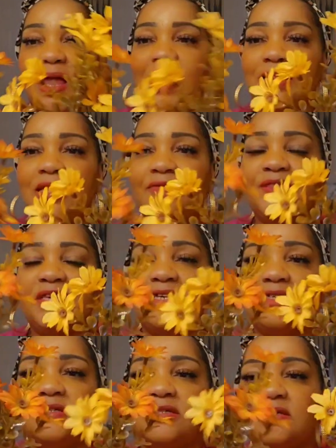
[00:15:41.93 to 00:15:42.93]
I love
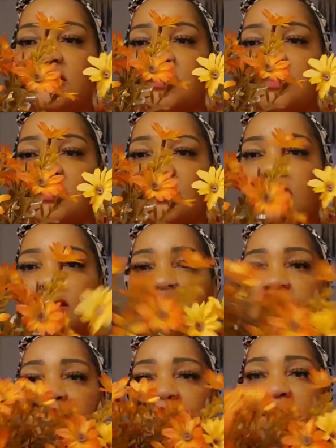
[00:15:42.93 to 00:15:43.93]
these.
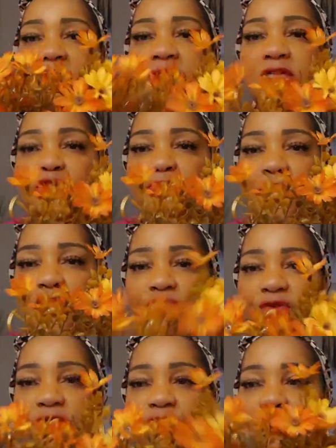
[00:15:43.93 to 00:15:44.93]
These are
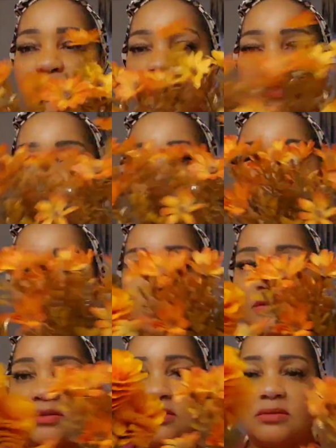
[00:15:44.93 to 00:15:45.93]
perfect for the
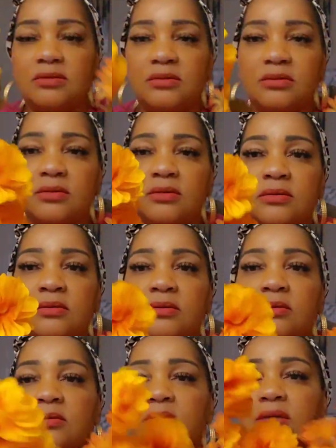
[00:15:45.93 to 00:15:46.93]
wreaths.
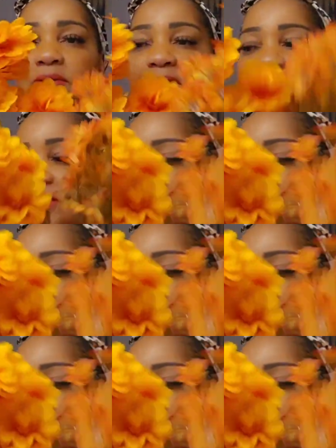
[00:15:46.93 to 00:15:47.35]
Okay,